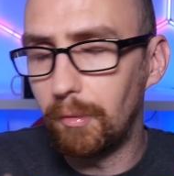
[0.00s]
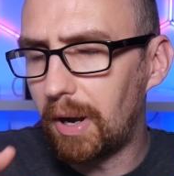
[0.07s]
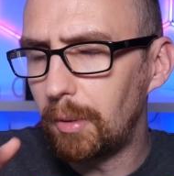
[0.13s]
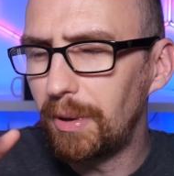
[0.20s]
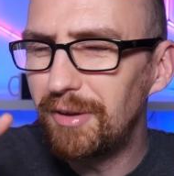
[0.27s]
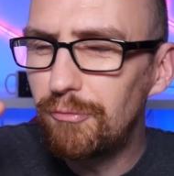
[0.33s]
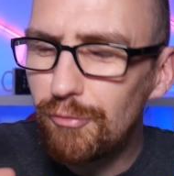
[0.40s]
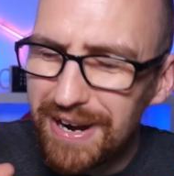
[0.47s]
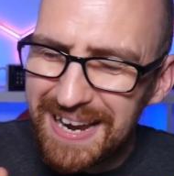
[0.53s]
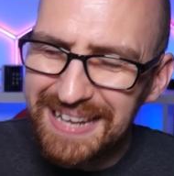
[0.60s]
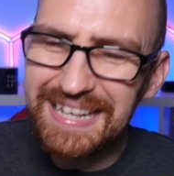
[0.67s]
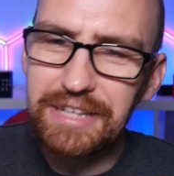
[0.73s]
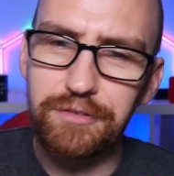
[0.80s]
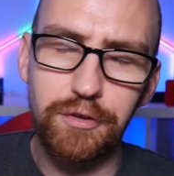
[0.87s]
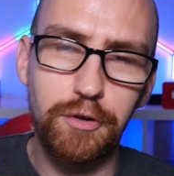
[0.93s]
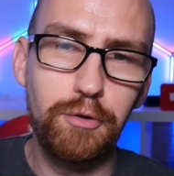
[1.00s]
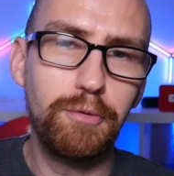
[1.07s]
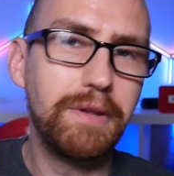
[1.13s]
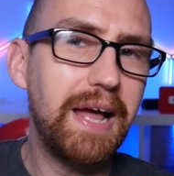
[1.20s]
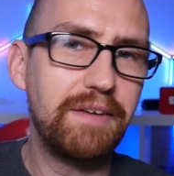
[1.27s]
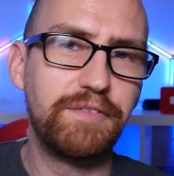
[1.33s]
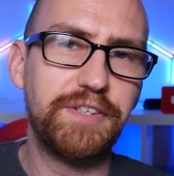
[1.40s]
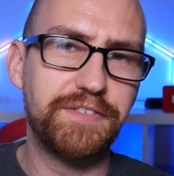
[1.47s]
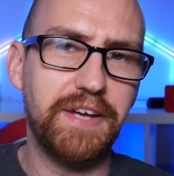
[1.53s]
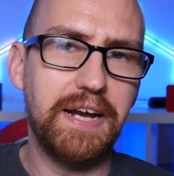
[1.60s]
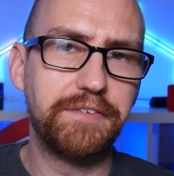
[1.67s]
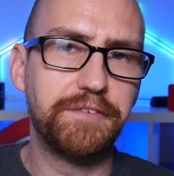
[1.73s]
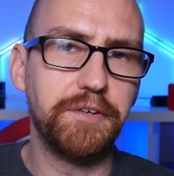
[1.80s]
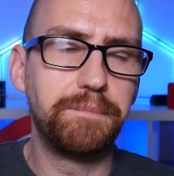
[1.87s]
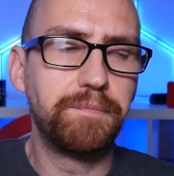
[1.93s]
while we really do like this
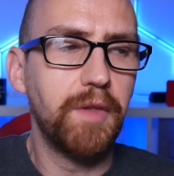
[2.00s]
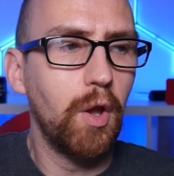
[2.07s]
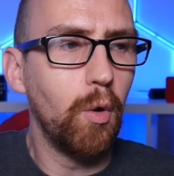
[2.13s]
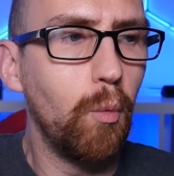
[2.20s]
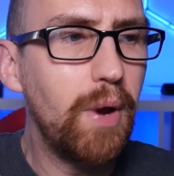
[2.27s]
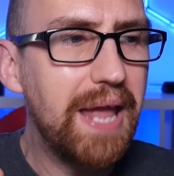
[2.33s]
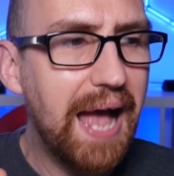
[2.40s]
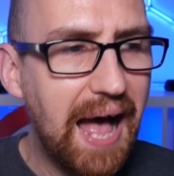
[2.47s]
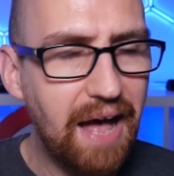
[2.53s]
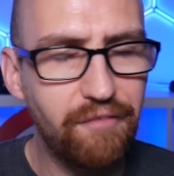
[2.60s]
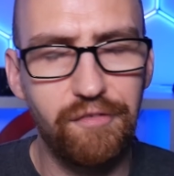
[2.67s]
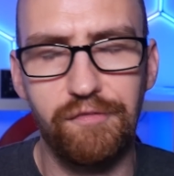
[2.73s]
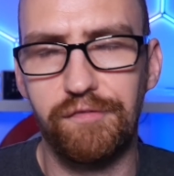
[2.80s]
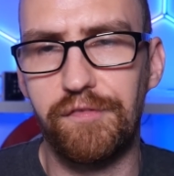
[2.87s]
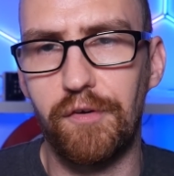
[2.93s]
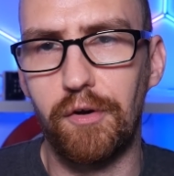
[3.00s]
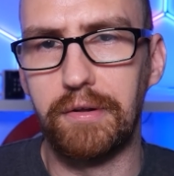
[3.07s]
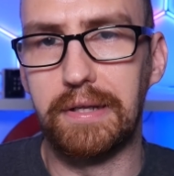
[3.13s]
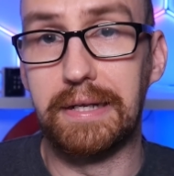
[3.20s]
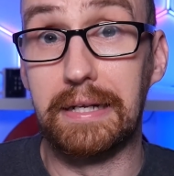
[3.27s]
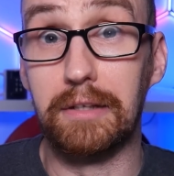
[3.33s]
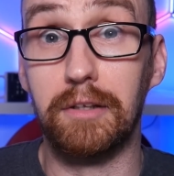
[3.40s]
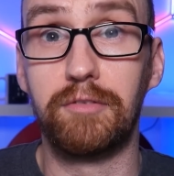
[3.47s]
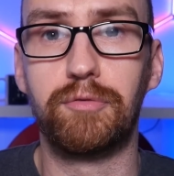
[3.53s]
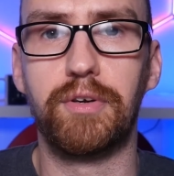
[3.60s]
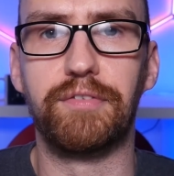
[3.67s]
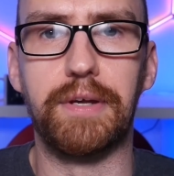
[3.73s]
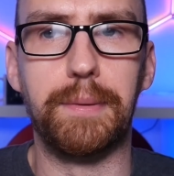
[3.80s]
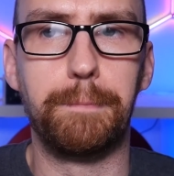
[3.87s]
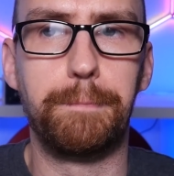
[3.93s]
title, we haven't fallen in love with
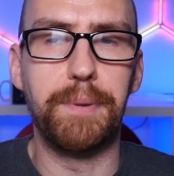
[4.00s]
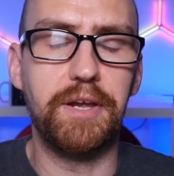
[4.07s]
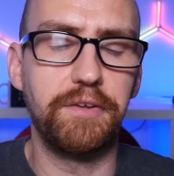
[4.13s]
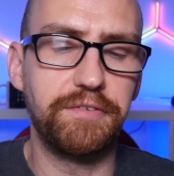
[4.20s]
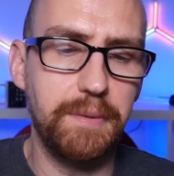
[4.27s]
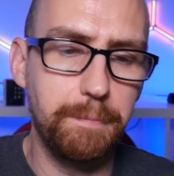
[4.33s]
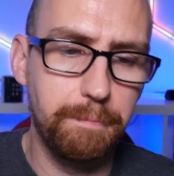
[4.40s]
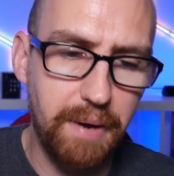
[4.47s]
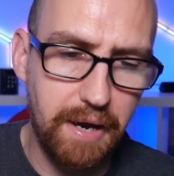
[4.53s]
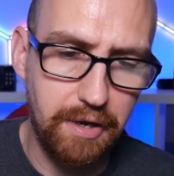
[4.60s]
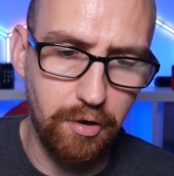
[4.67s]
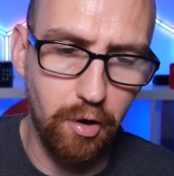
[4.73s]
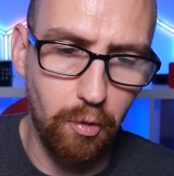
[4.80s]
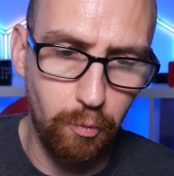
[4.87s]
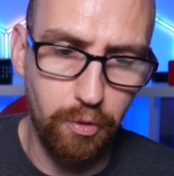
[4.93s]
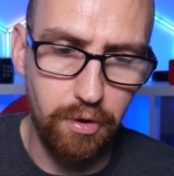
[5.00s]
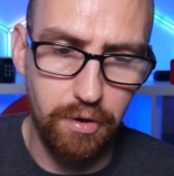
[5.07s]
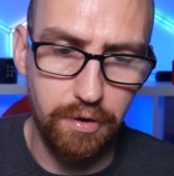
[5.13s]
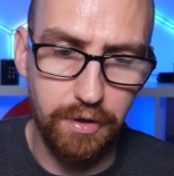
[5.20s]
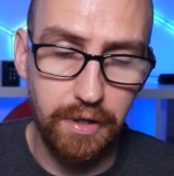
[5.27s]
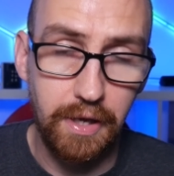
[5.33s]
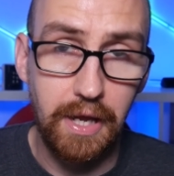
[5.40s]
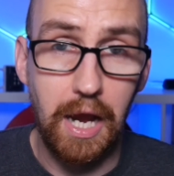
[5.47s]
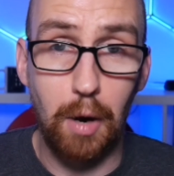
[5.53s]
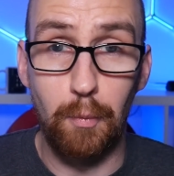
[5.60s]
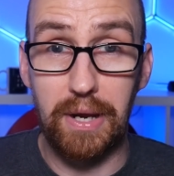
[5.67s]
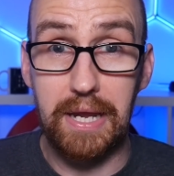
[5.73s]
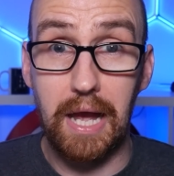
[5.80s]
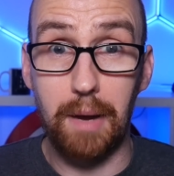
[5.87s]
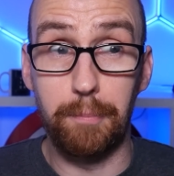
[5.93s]
it because it might not work, and we
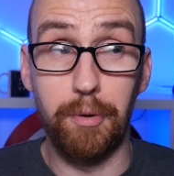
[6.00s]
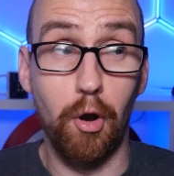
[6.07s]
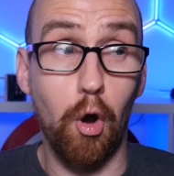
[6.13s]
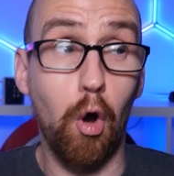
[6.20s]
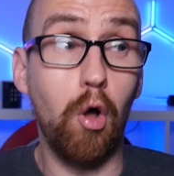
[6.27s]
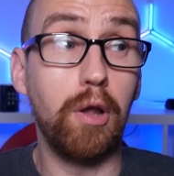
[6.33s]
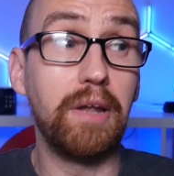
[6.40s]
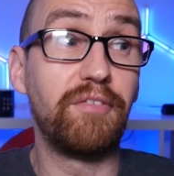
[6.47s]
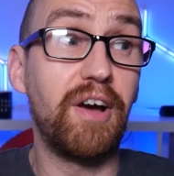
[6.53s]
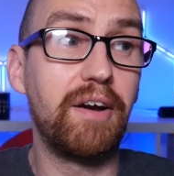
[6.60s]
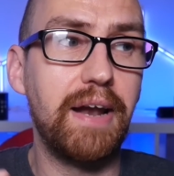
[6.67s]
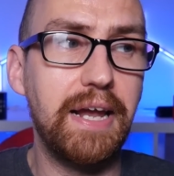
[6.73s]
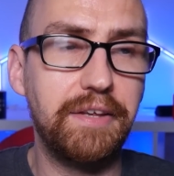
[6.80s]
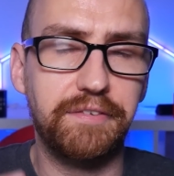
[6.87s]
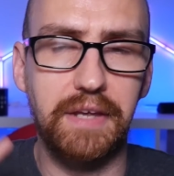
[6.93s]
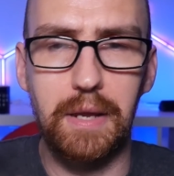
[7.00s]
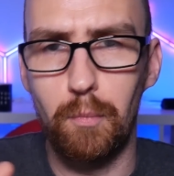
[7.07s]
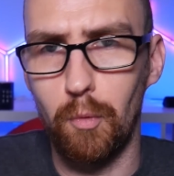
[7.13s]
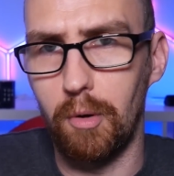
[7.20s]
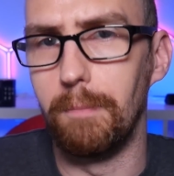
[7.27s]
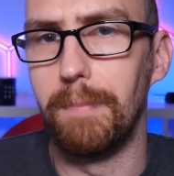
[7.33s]
can't put all of our eggs in one